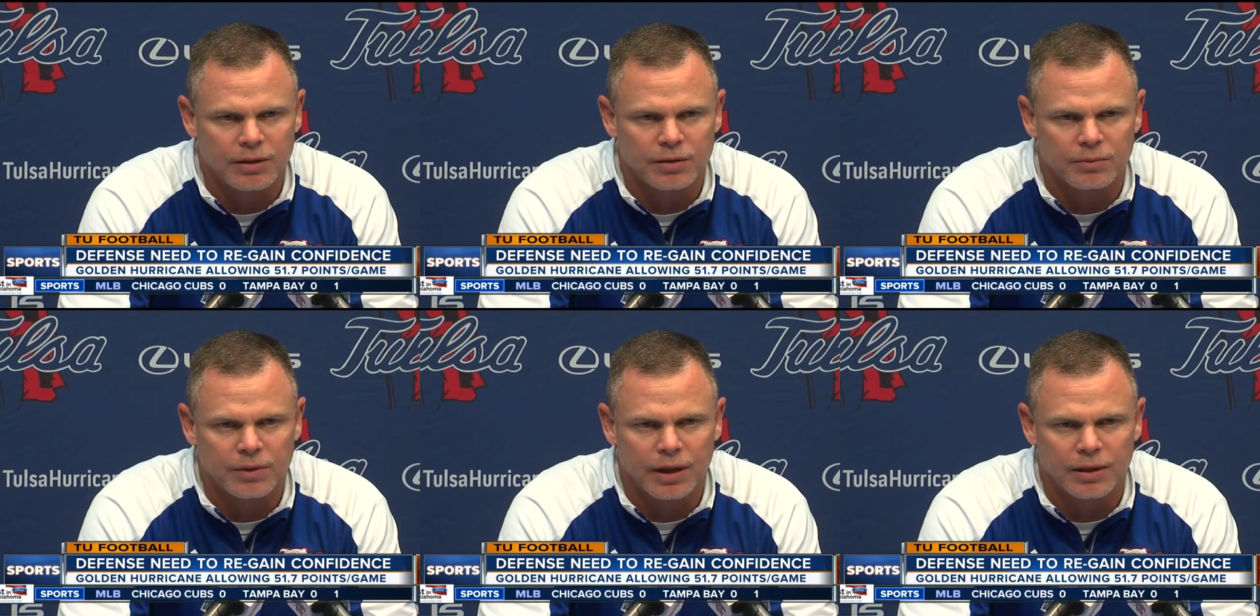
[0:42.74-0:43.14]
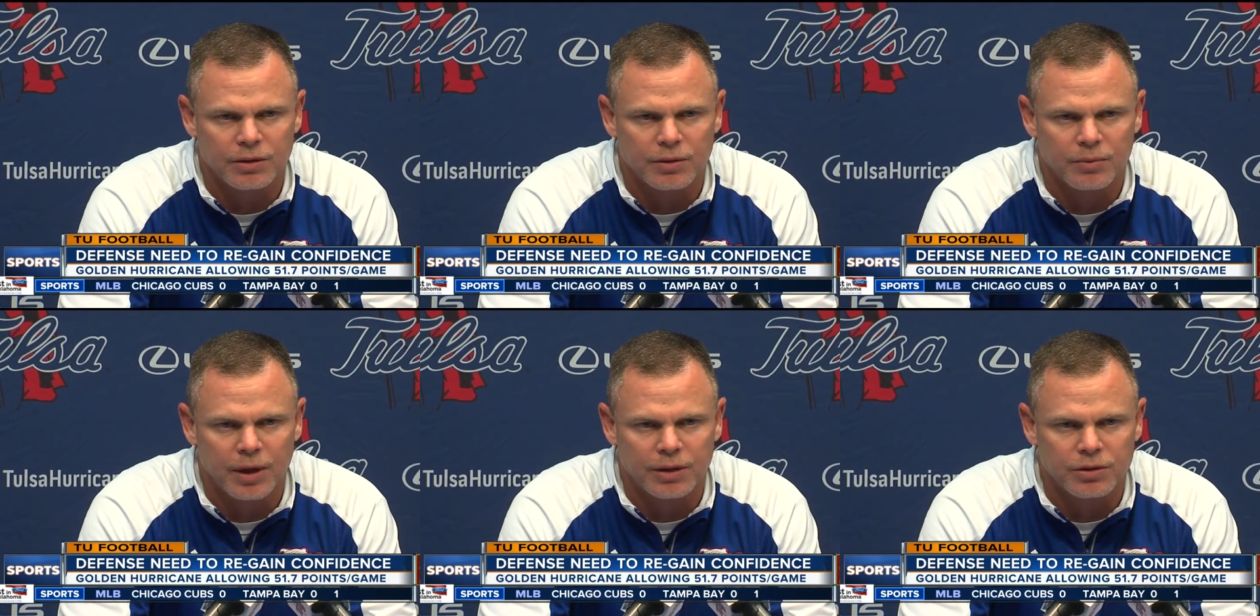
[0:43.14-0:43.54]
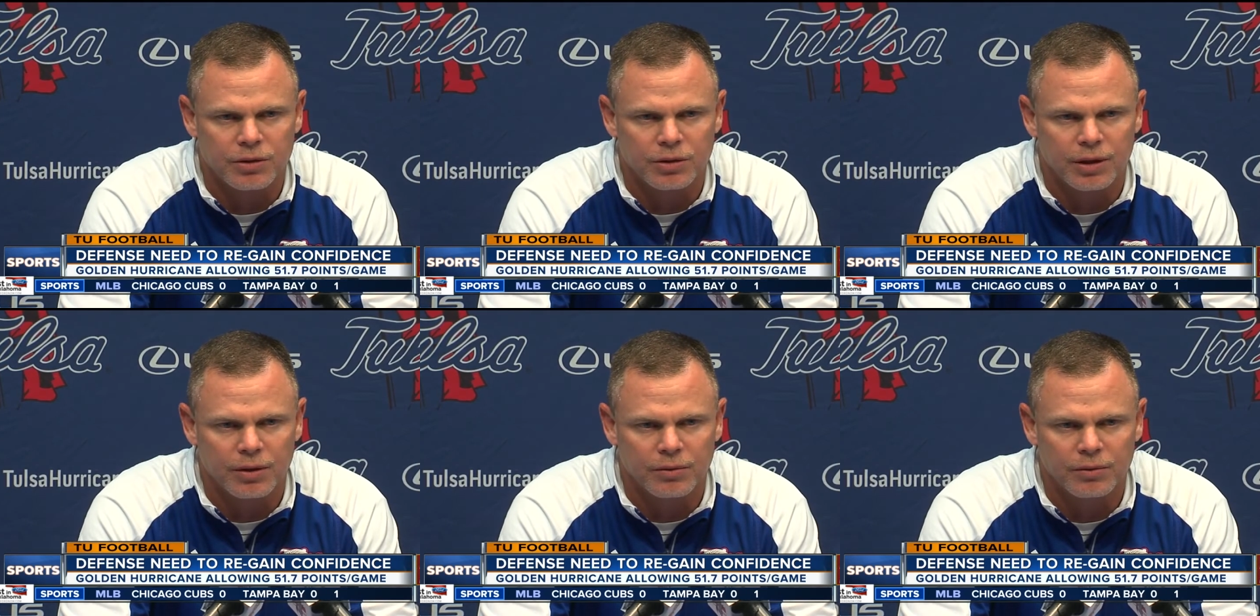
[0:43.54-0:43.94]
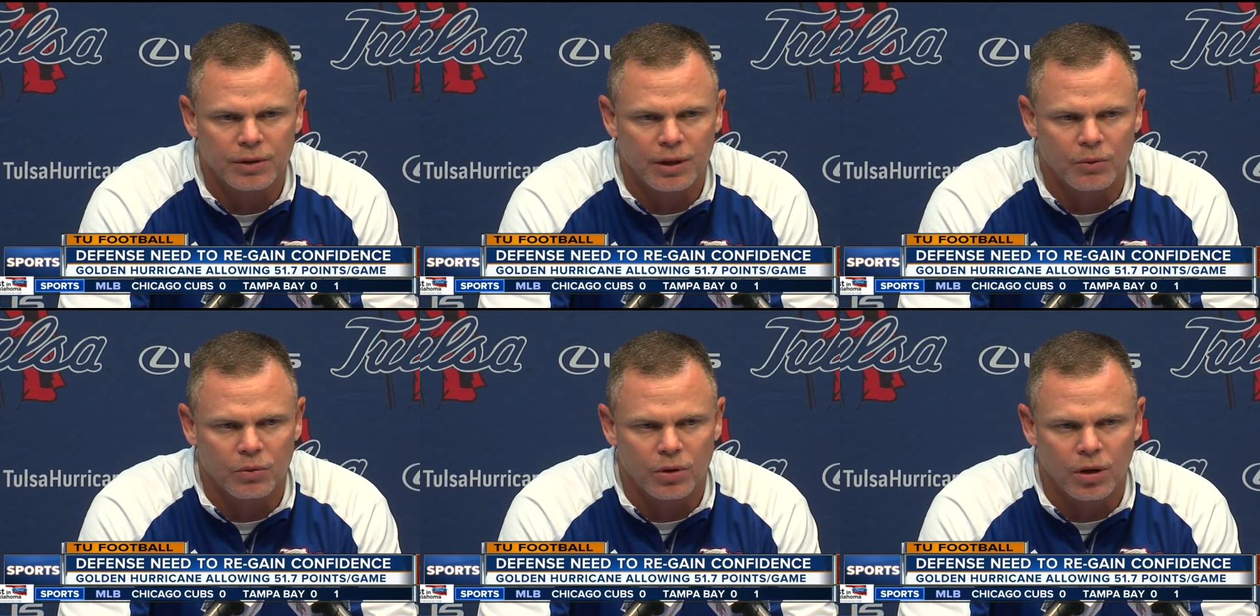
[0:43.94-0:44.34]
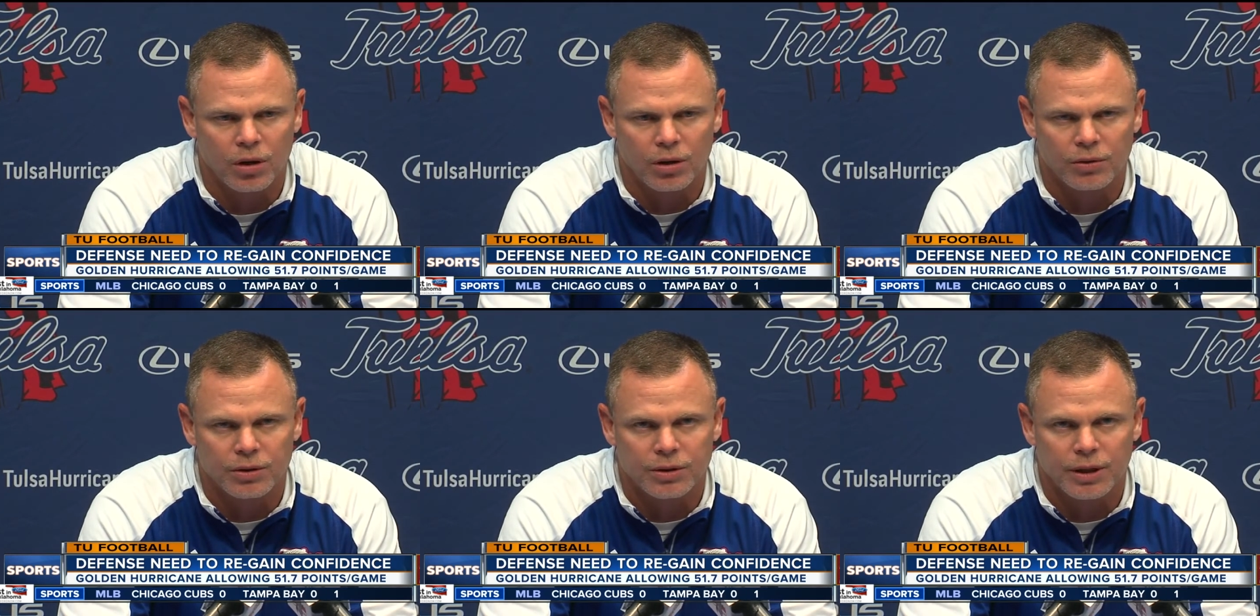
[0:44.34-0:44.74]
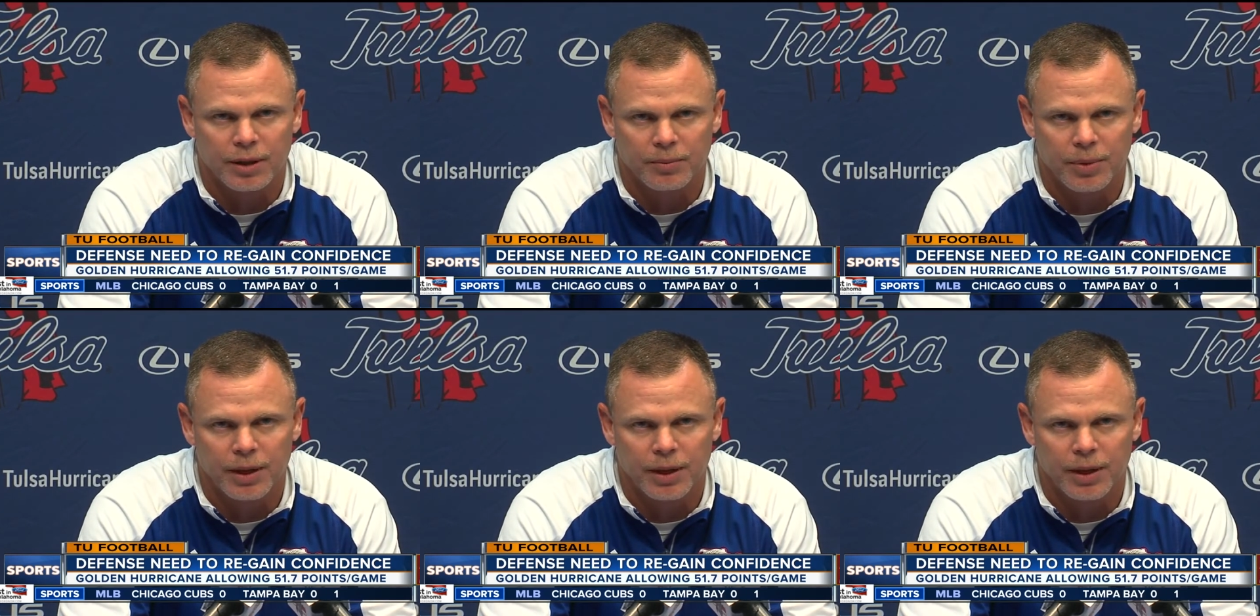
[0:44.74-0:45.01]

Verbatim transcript: some things and make sure that, that we're all on the same